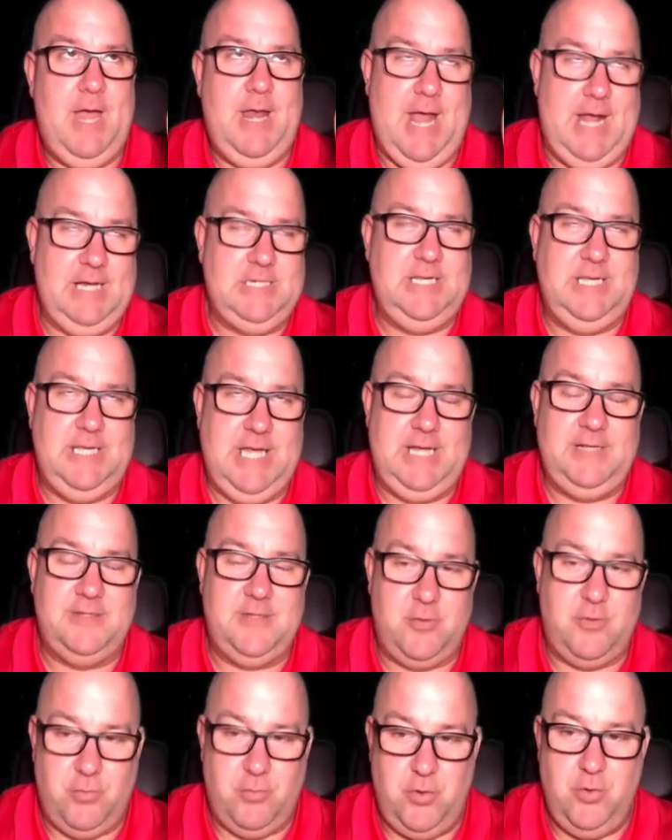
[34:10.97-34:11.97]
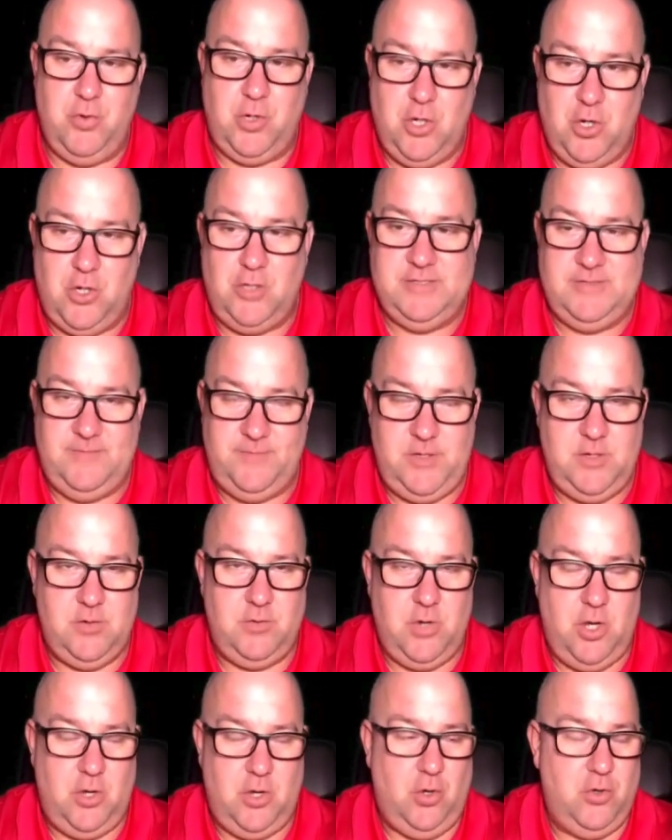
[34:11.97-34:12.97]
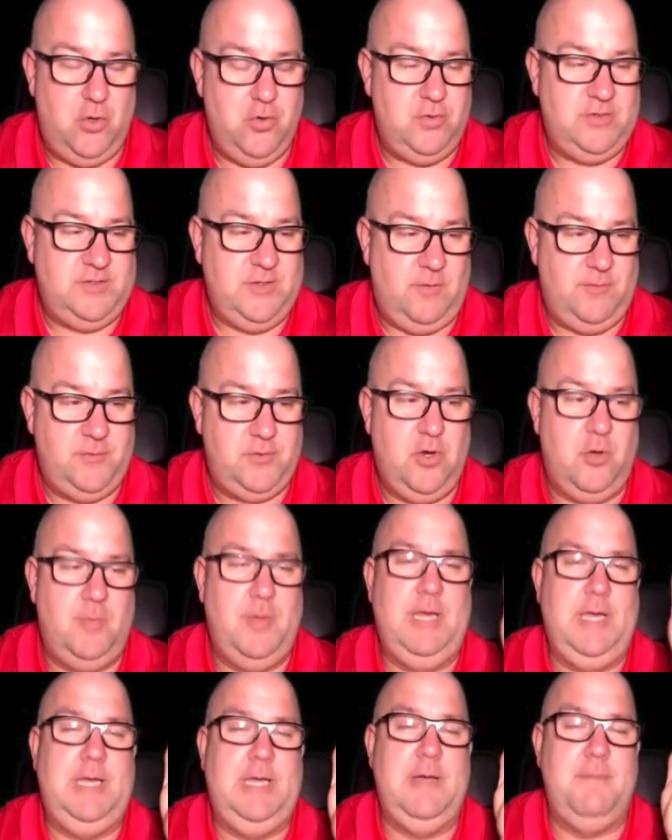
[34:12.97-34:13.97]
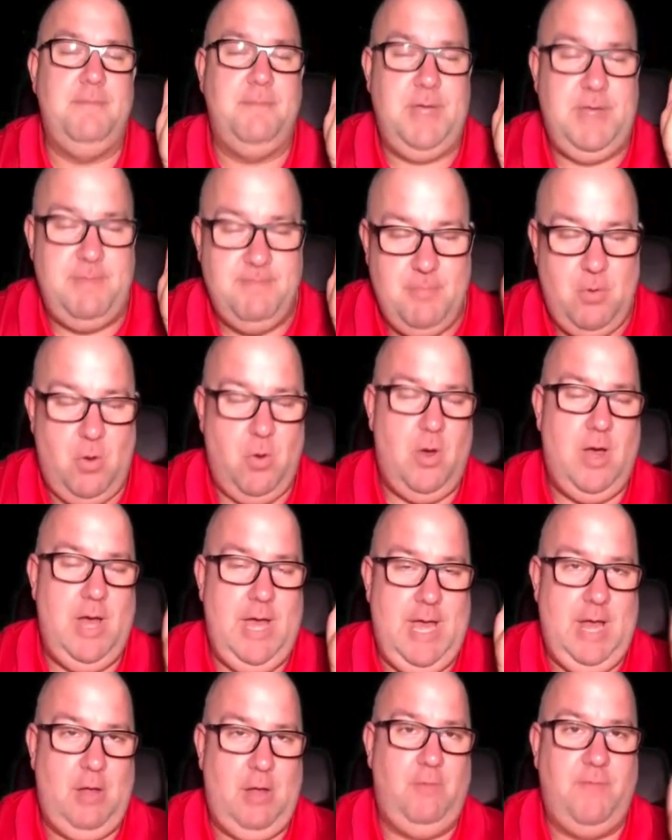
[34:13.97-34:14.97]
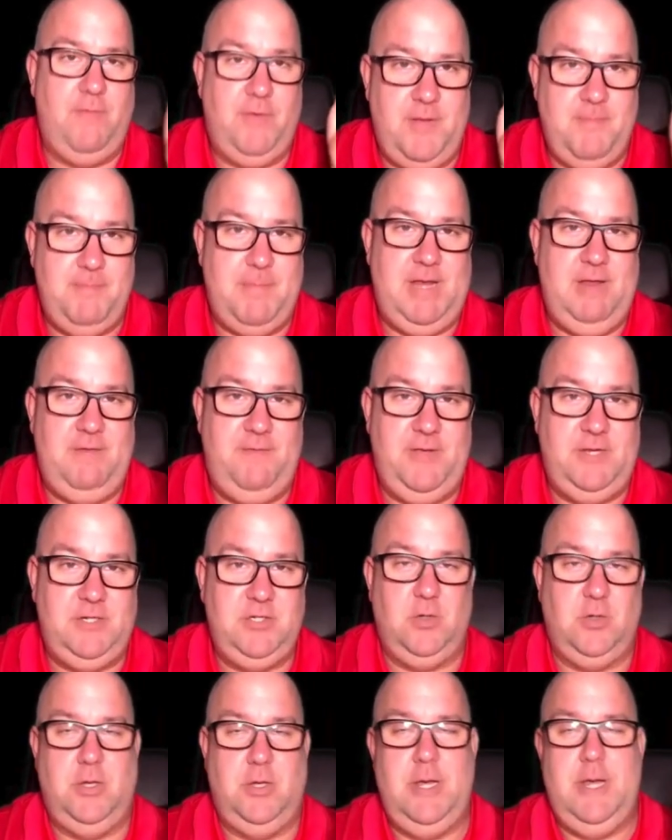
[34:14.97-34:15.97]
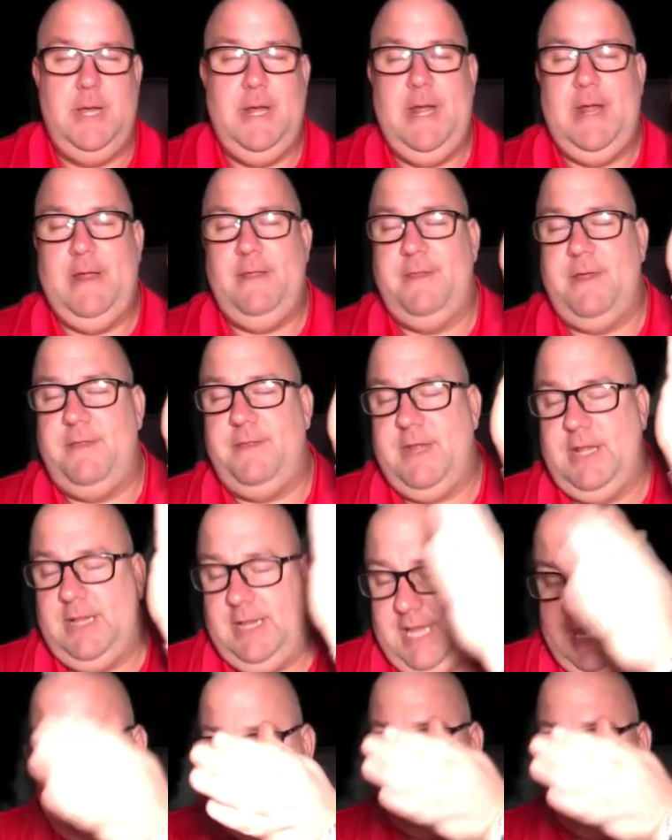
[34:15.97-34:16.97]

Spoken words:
And actually getting to the root cause of the unresolved trauma can be more helpful and beneficial than the label